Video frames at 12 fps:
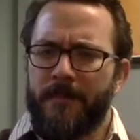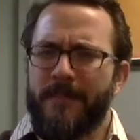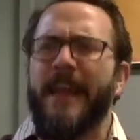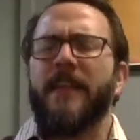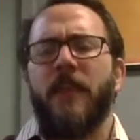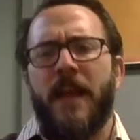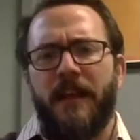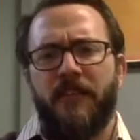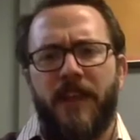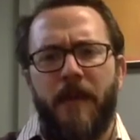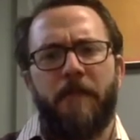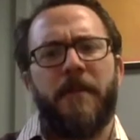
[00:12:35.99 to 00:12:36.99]
take the next
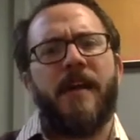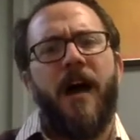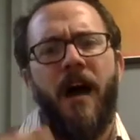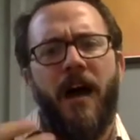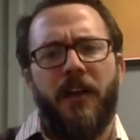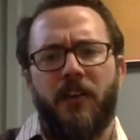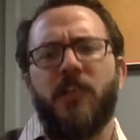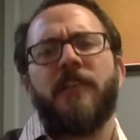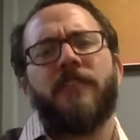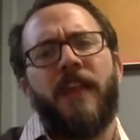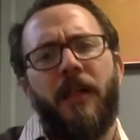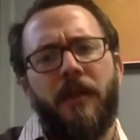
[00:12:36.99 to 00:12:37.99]
step beyond
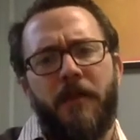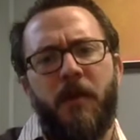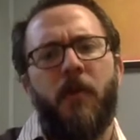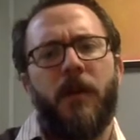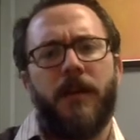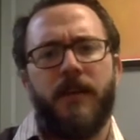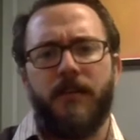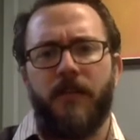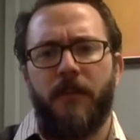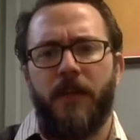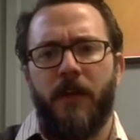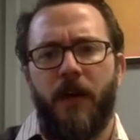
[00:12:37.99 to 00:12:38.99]
just telling me what it is that
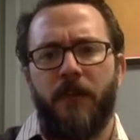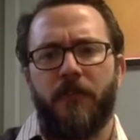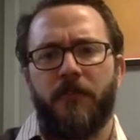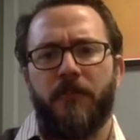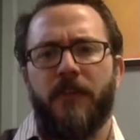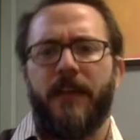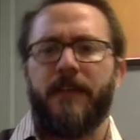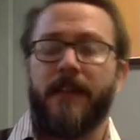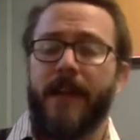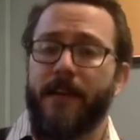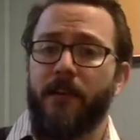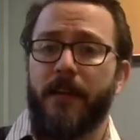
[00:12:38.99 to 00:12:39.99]
the authors are saying, to
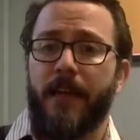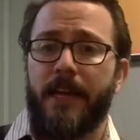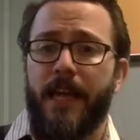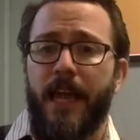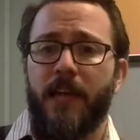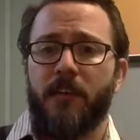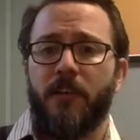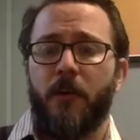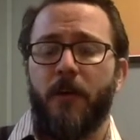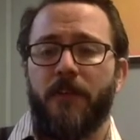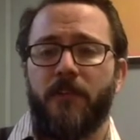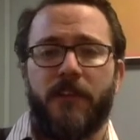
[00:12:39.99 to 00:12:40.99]
actually engage the
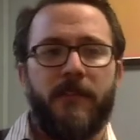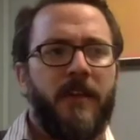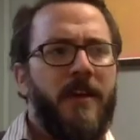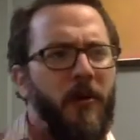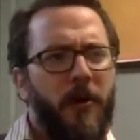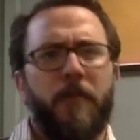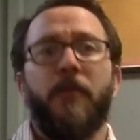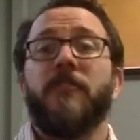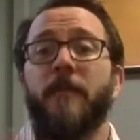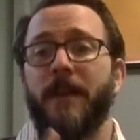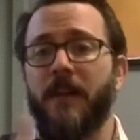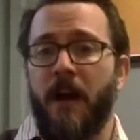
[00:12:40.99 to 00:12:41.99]
questions or to put
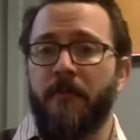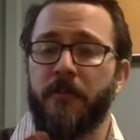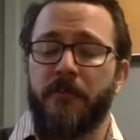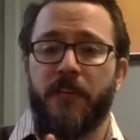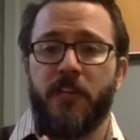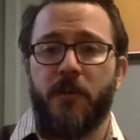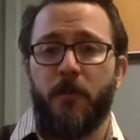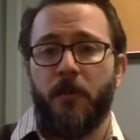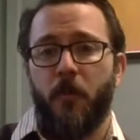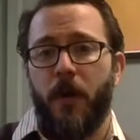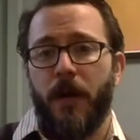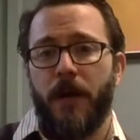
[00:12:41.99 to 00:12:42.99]
them in conversation with
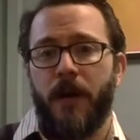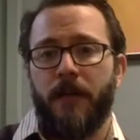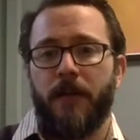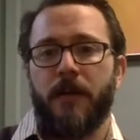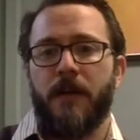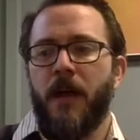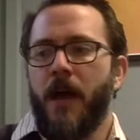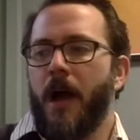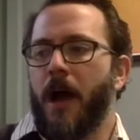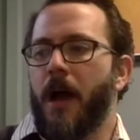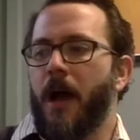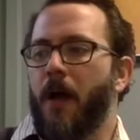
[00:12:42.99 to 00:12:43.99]
one another.
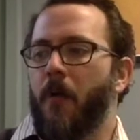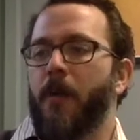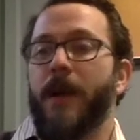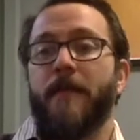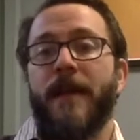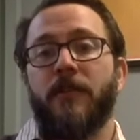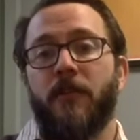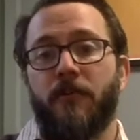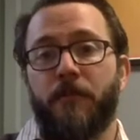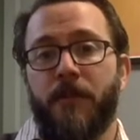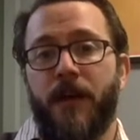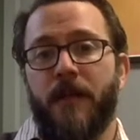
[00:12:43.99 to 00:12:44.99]
When I make those
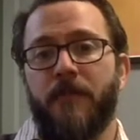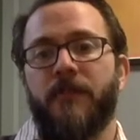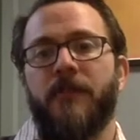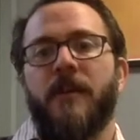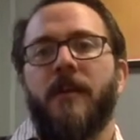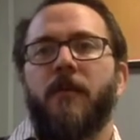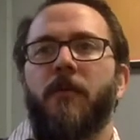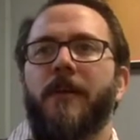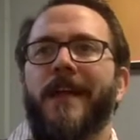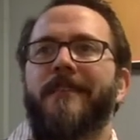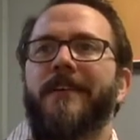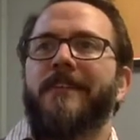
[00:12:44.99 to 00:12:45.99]
prompts, we'll
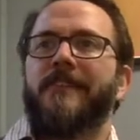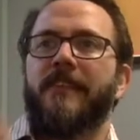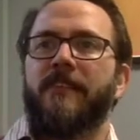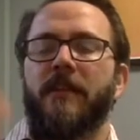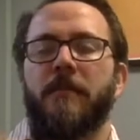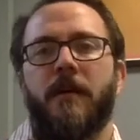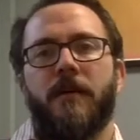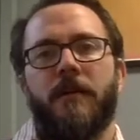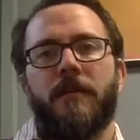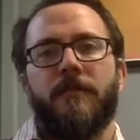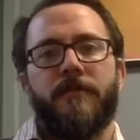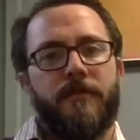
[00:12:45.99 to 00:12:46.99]
have a system
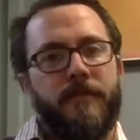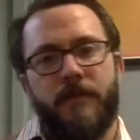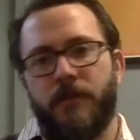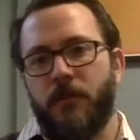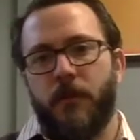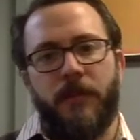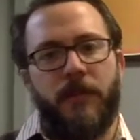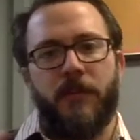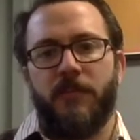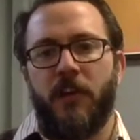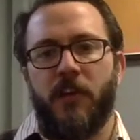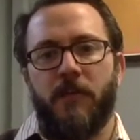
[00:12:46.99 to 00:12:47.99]
of doing the
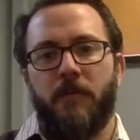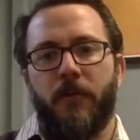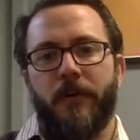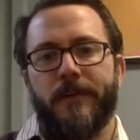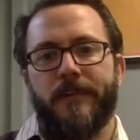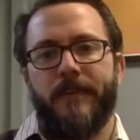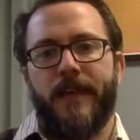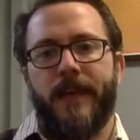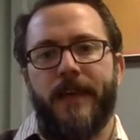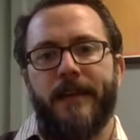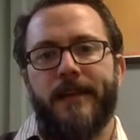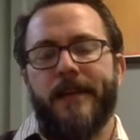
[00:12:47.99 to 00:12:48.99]
discussion boards that